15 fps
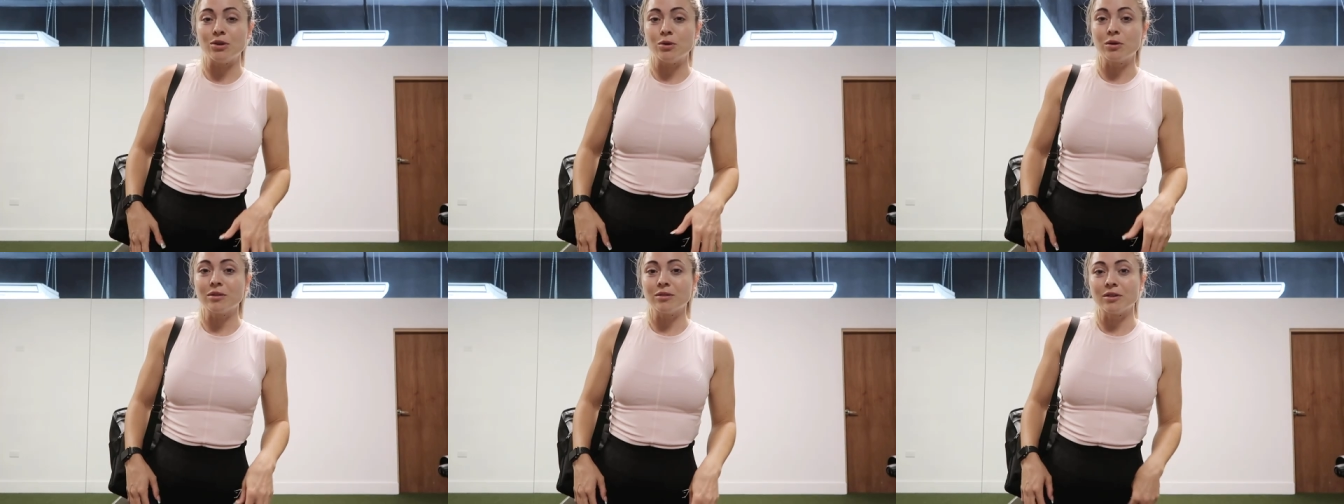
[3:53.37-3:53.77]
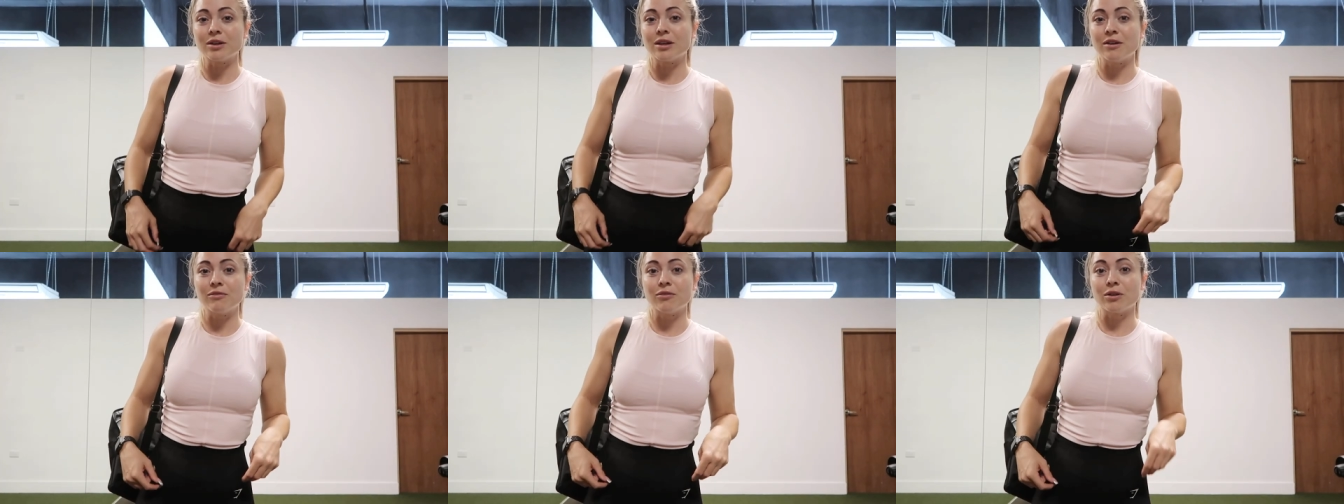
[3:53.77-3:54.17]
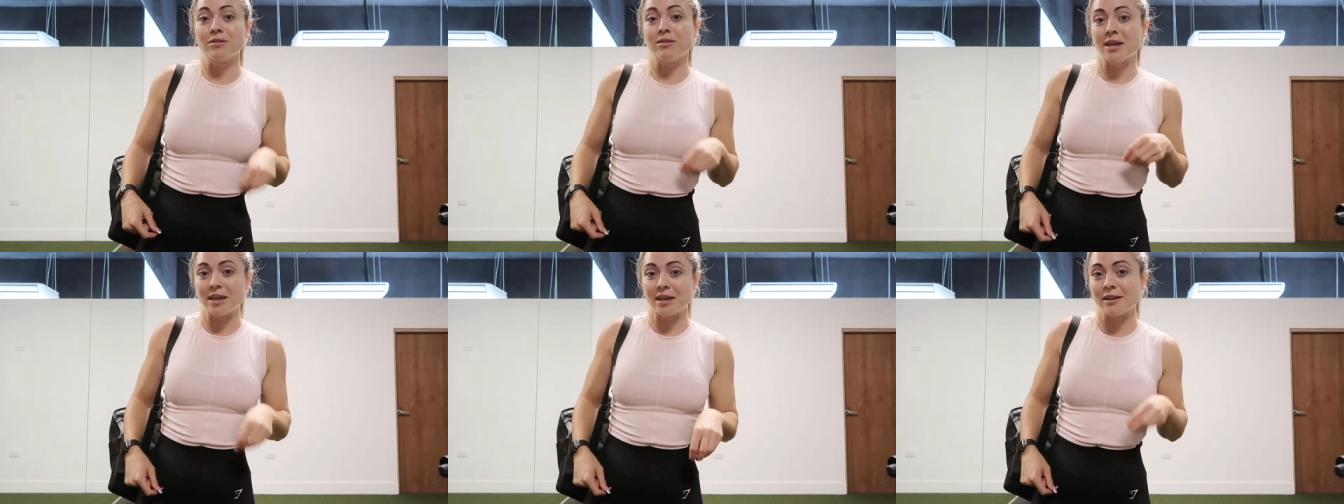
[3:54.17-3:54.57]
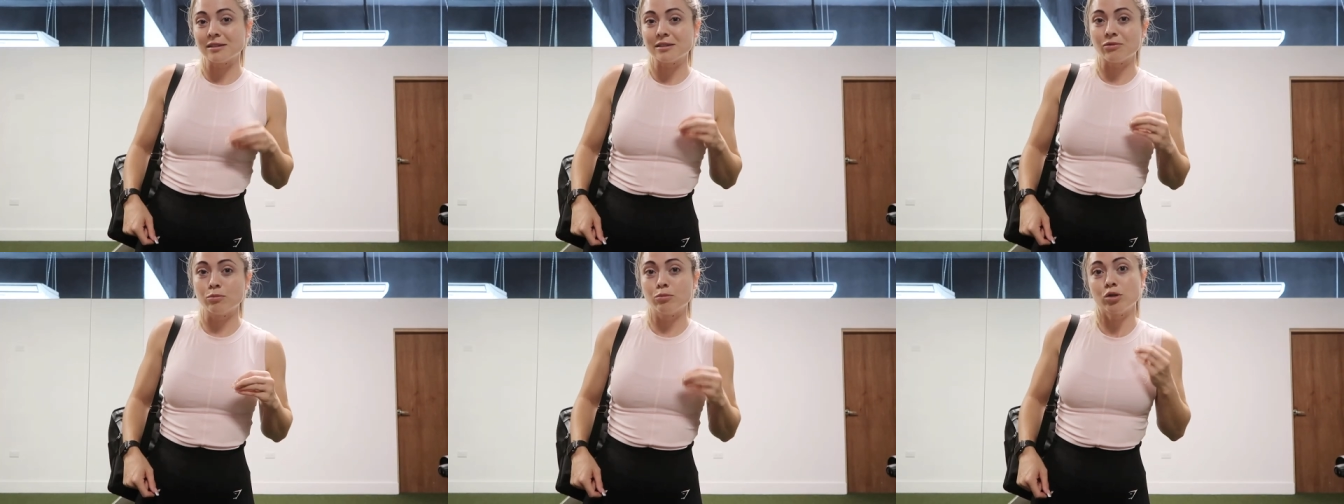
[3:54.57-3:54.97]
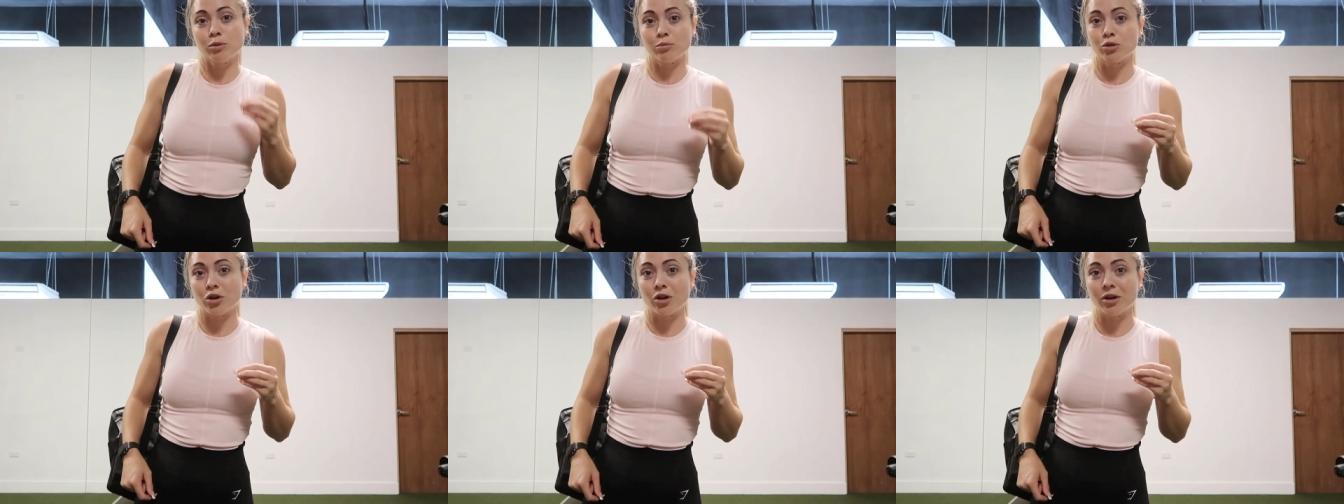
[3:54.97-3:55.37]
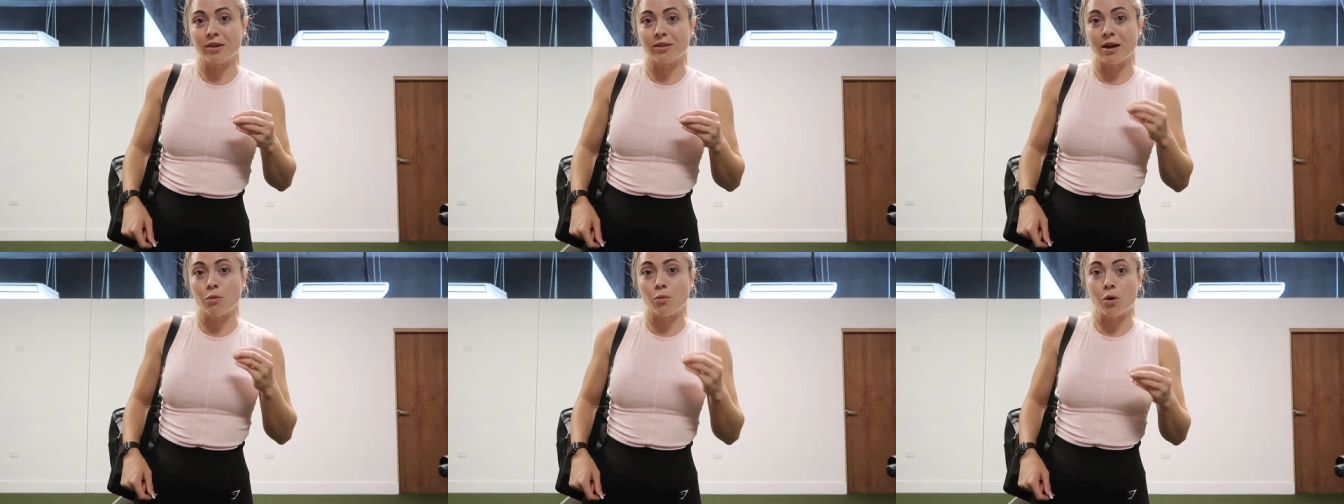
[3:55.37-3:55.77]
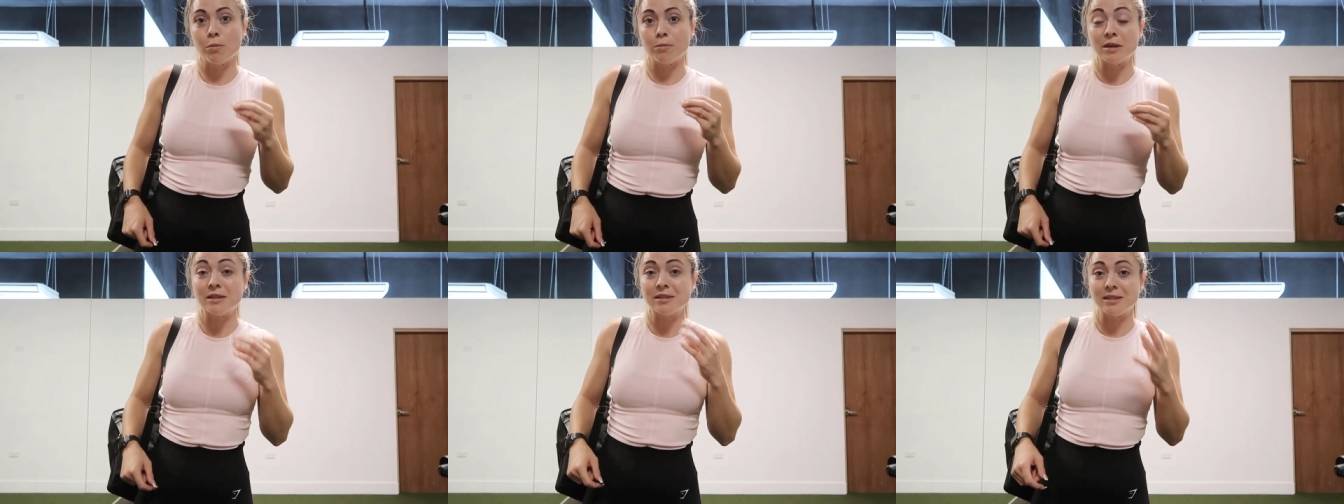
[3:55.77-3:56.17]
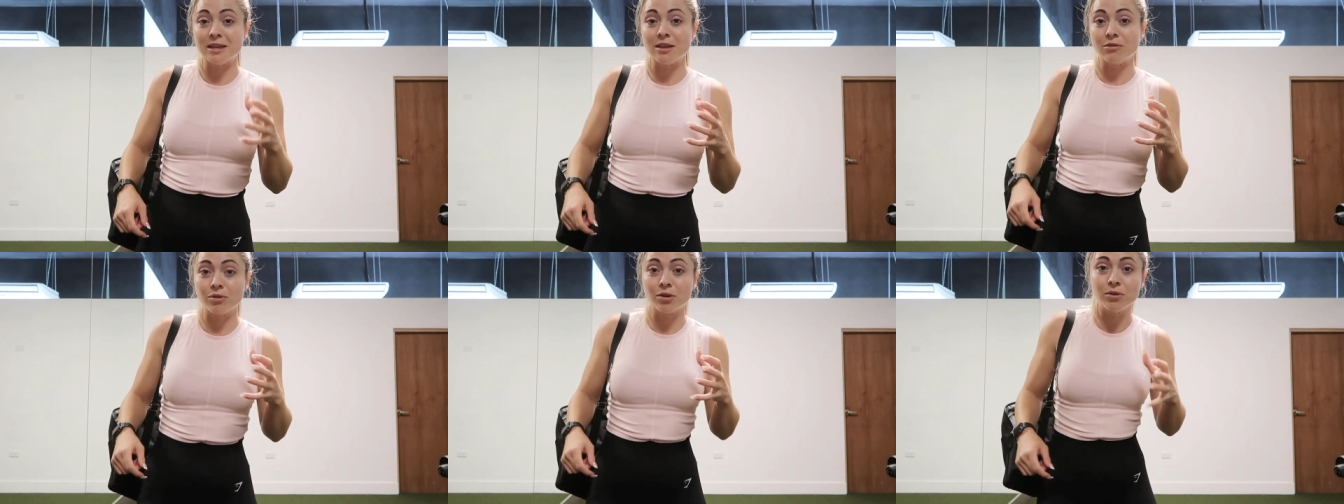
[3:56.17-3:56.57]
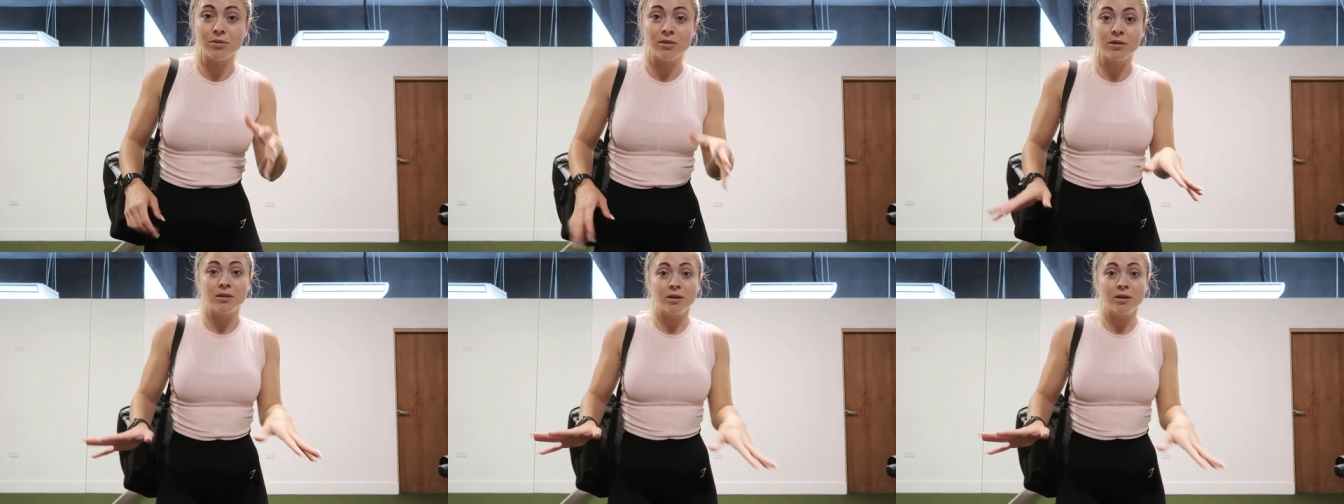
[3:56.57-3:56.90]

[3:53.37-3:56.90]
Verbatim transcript: If you are looking for leggings from Gymshark that won't be see-through,